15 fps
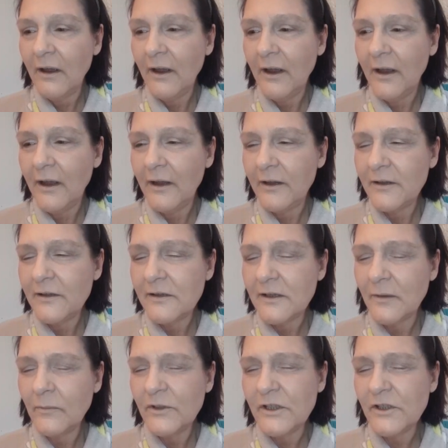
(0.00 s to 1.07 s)
and
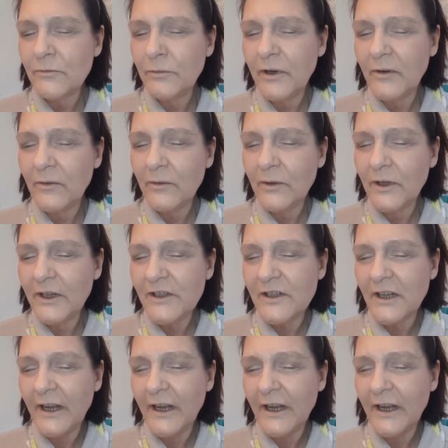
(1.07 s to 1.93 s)
something just, it's